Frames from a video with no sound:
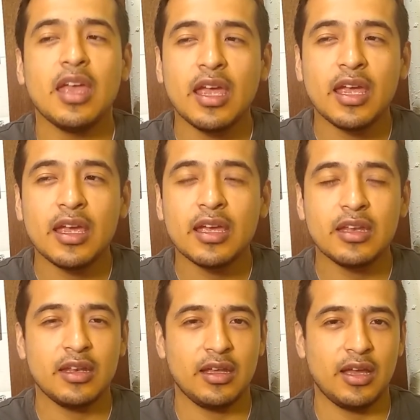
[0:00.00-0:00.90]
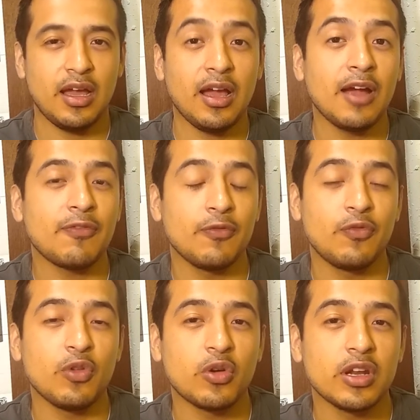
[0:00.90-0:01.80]
And I'm from
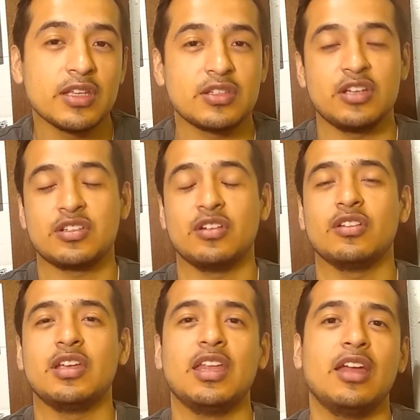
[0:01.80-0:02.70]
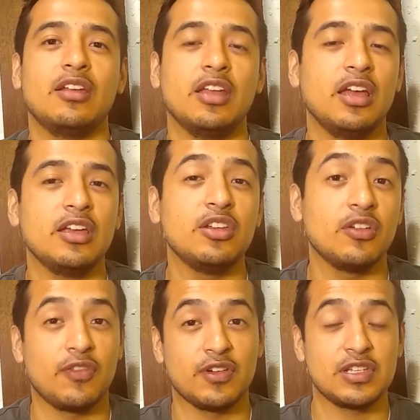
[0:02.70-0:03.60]
Florida, so I started looking at
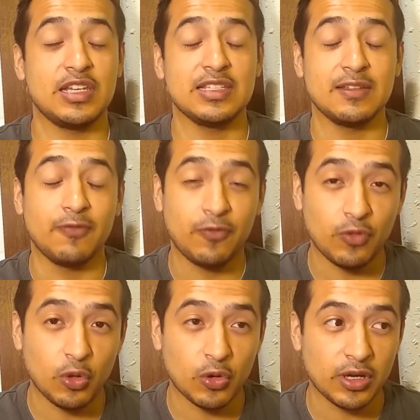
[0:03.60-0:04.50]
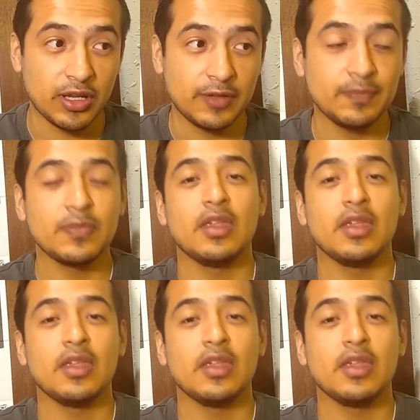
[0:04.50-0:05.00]
universities in Florida.